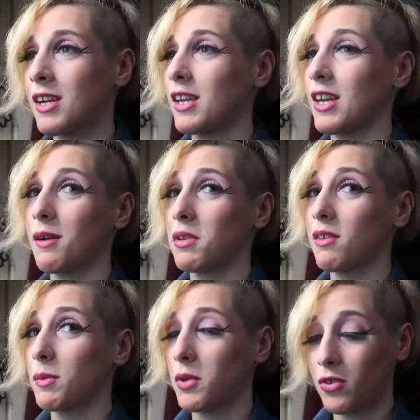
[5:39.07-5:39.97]
cannot
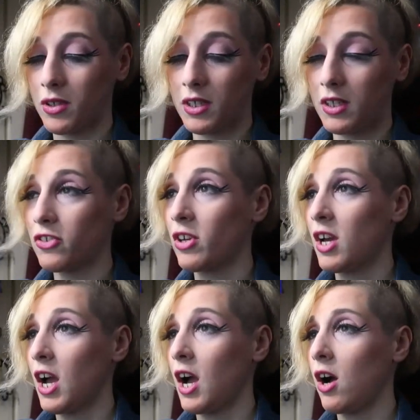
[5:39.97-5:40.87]
believe I'm Googling this.
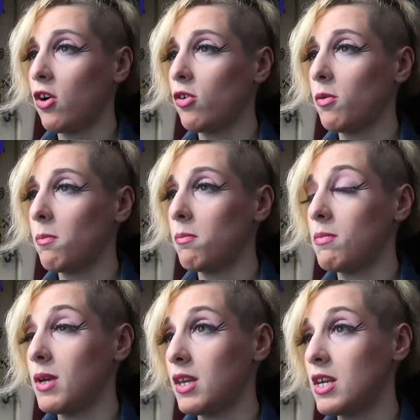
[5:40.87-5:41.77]
How
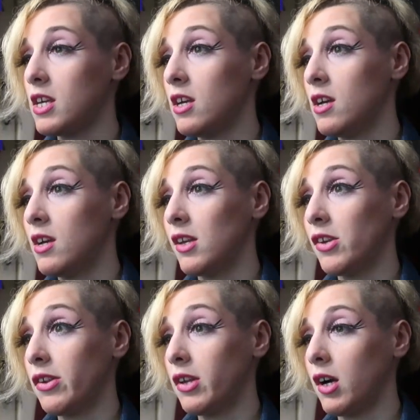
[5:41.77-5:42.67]
many
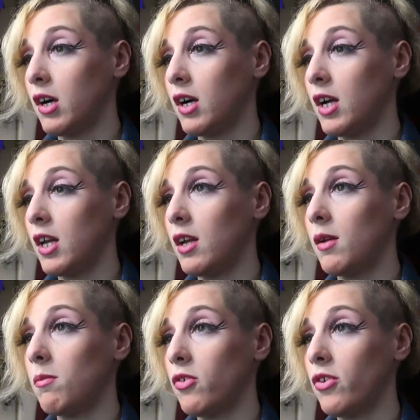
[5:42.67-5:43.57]

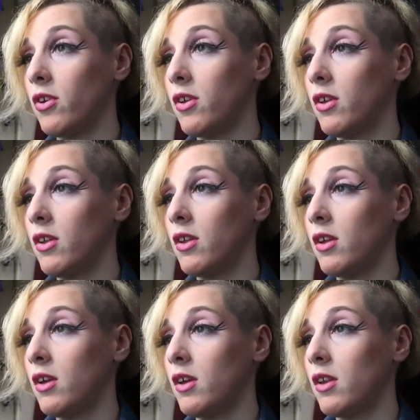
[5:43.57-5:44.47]
times
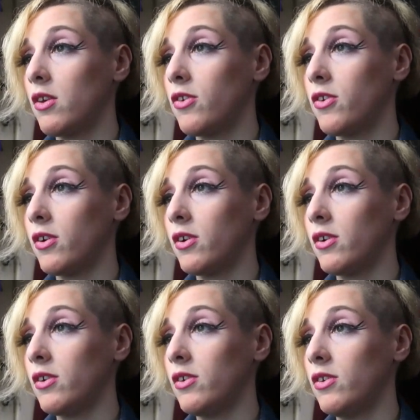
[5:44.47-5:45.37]

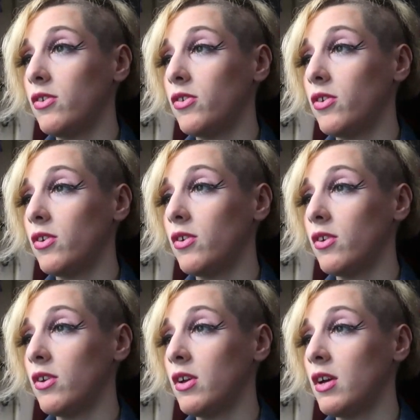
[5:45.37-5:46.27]
does
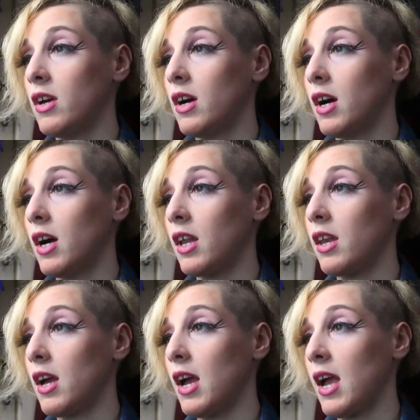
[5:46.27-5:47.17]
an
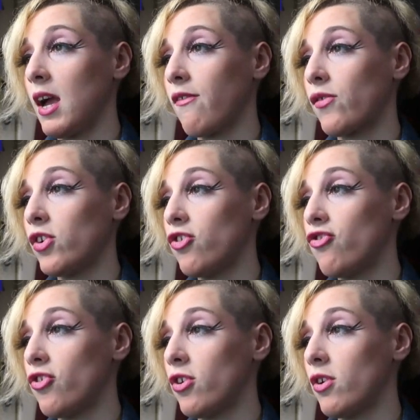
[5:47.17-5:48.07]

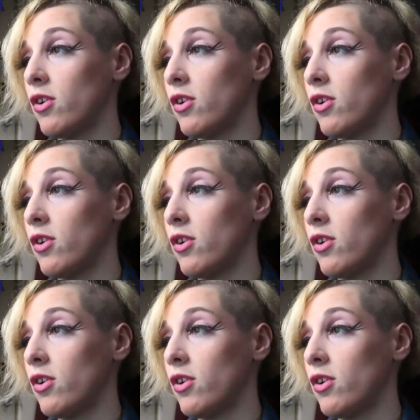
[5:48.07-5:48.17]
average